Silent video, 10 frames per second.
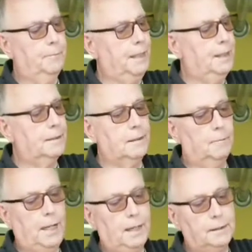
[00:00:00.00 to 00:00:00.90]
but
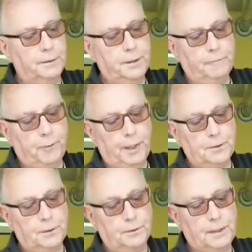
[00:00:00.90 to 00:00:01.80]
because the blocks are
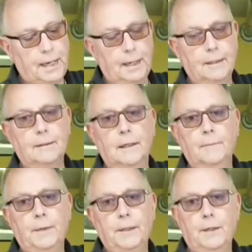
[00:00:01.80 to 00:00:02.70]
differential
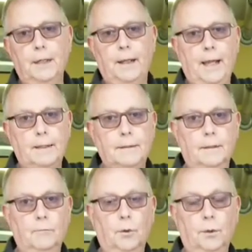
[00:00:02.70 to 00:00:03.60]
sized, you get
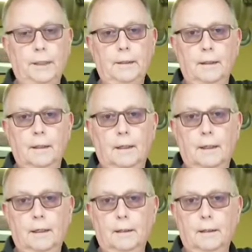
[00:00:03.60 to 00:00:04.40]
excellent rolling,